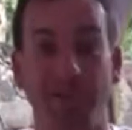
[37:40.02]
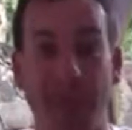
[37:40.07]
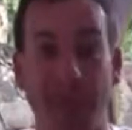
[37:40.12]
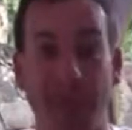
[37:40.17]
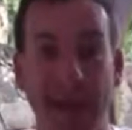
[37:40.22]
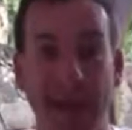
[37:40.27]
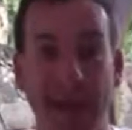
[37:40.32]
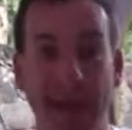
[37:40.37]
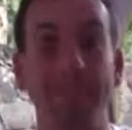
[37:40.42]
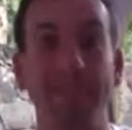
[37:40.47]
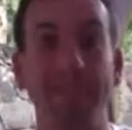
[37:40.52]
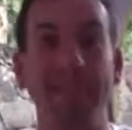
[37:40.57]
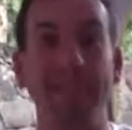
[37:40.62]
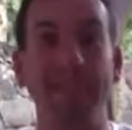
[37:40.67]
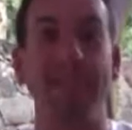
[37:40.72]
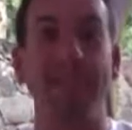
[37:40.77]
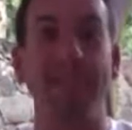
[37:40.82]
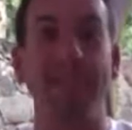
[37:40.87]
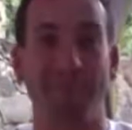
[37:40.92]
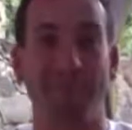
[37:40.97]
a
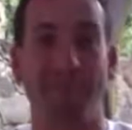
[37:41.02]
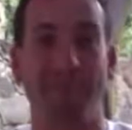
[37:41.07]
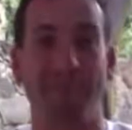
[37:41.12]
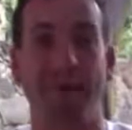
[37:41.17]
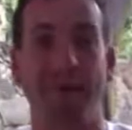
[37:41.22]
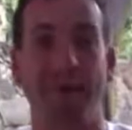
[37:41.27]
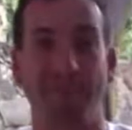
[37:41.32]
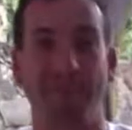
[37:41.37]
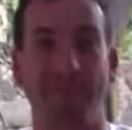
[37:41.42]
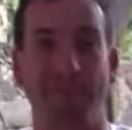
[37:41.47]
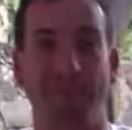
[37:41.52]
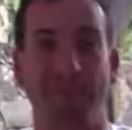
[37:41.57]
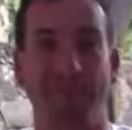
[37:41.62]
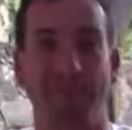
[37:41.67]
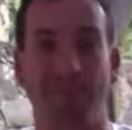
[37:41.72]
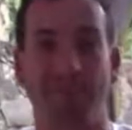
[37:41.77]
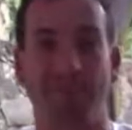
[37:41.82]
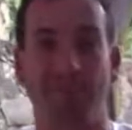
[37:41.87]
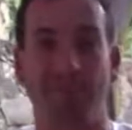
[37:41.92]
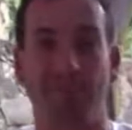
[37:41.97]
step-by-step
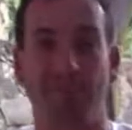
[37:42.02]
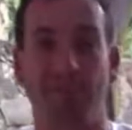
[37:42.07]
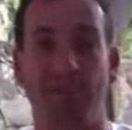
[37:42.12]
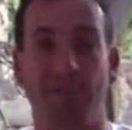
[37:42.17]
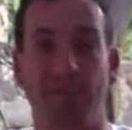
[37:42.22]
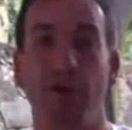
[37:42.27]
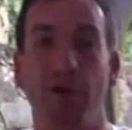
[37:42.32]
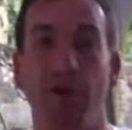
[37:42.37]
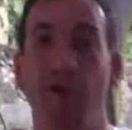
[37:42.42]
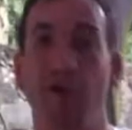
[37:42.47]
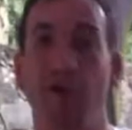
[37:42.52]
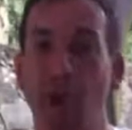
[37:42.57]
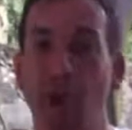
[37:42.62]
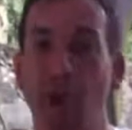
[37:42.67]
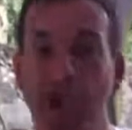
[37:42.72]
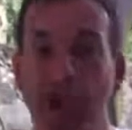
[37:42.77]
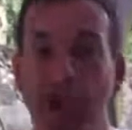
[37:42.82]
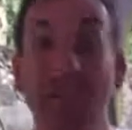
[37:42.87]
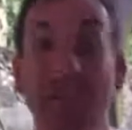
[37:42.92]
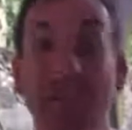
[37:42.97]
process. We're
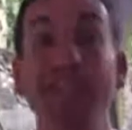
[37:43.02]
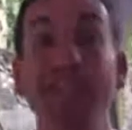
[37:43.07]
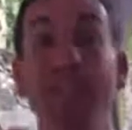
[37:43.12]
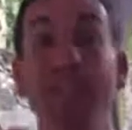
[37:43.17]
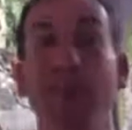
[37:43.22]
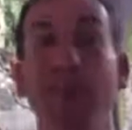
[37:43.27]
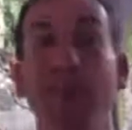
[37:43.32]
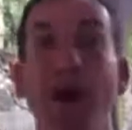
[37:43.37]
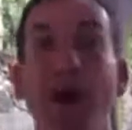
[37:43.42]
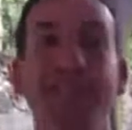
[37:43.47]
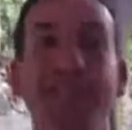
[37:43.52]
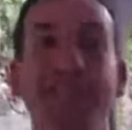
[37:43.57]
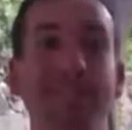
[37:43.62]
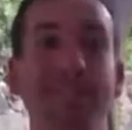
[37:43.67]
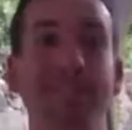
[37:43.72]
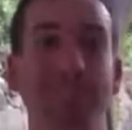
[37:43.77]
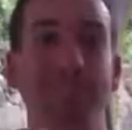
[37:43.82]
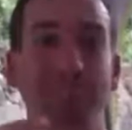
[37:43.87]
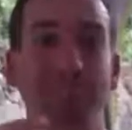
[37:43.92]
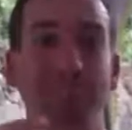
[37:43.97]
in the
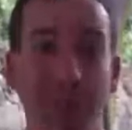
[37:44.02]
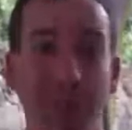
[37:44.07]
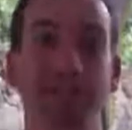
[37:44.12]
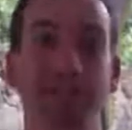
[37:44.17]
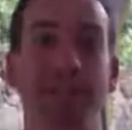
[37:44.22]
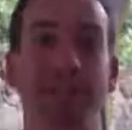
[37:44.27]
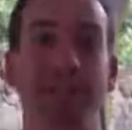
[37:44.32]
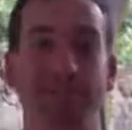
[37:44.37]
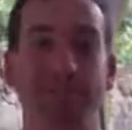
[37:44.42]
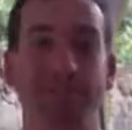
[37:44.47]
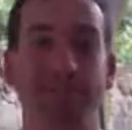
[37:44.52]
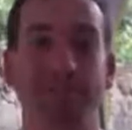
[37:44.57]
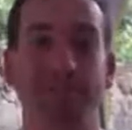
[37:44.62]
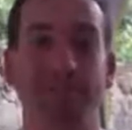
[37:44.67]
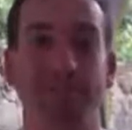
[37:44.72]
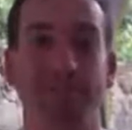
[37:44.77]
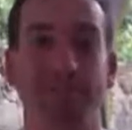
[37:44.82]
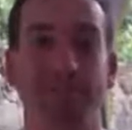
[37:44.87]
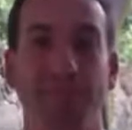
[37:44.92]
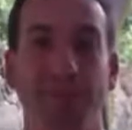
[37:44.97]
process of building
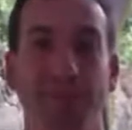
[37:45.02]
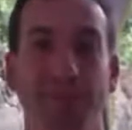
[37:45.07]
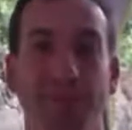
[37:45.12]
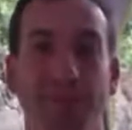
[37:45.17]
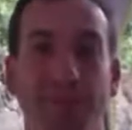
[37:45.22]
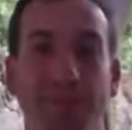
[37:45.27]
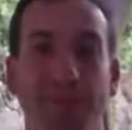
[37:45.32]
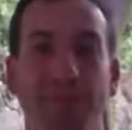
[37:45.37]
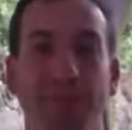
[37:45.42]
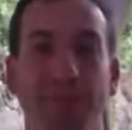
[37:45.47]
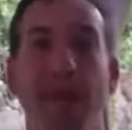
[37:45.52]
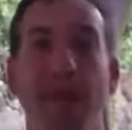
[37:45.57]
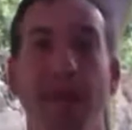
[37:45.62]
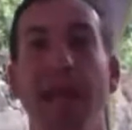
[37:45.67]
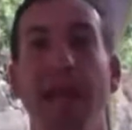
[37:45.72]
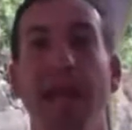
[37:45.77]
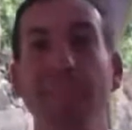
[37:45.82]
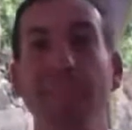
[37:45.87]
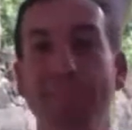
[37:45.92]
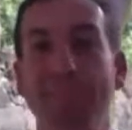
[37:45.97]
a